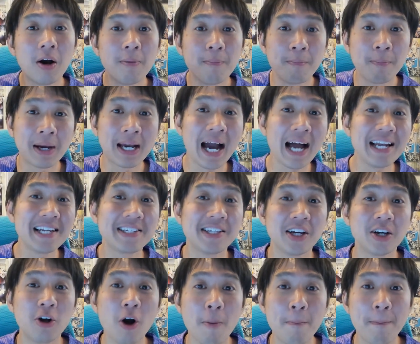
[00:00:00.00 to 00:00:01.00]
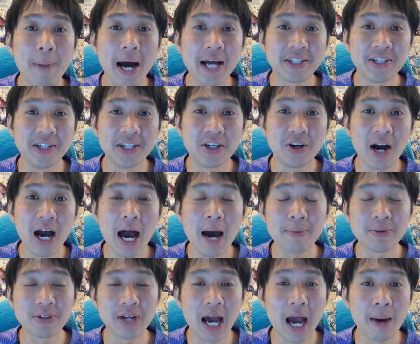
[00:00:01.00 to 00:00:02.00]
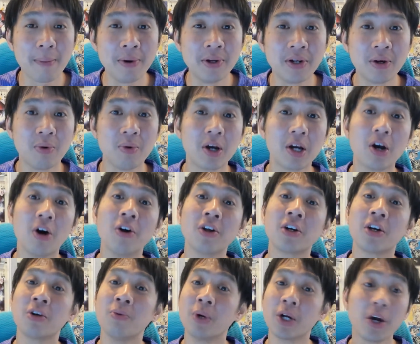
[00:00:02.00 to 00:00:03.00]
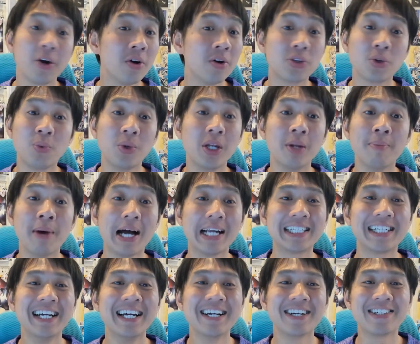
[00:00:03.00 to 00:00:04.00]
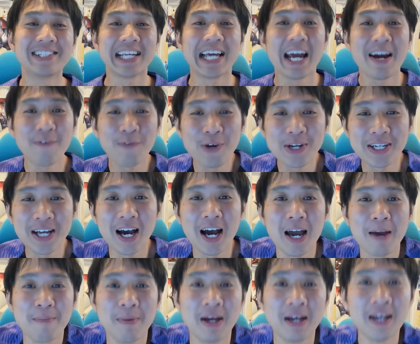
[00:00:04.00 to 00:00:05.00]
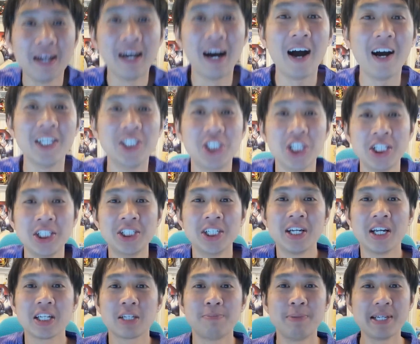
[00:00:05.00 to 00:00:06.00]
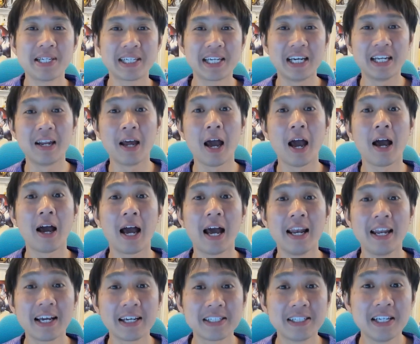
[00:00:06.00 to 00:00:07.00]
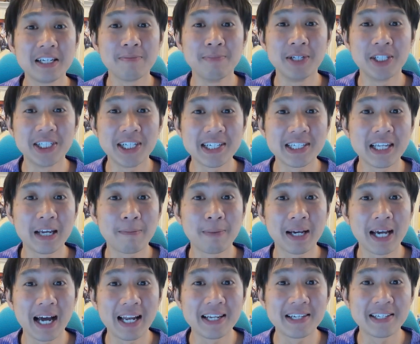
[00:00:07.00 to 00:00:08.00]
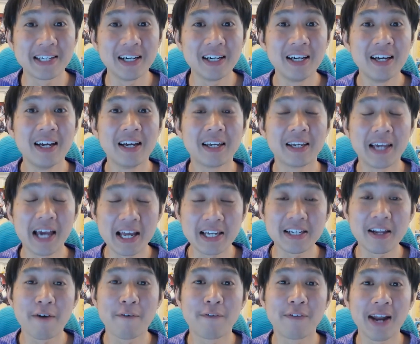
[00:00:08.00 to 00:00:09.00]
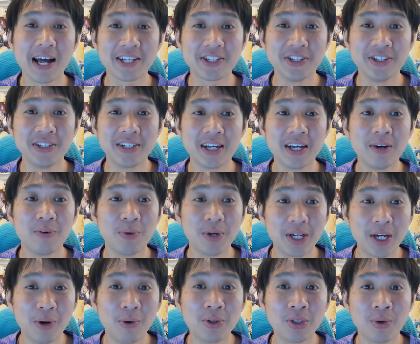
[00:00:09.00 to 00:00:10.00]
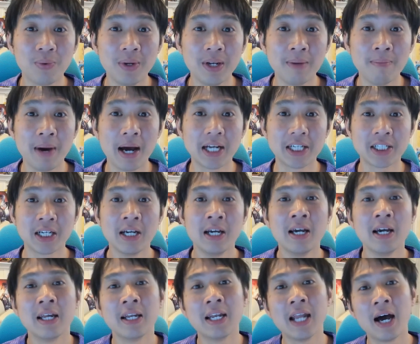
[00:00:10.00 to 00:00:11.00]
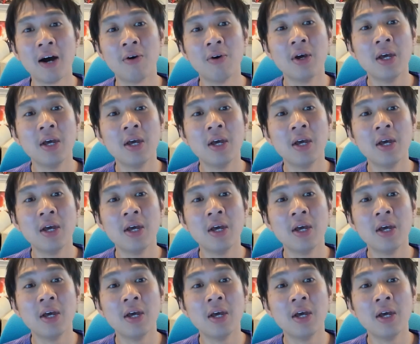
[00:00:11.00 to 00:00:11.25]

McAllister got battered. He got absolutely hammered. We're going on to win the match, because every time our Ginger Nuts biscuit, Alexis Majestic McAllister, gets flattened, we go on to win the match. Now,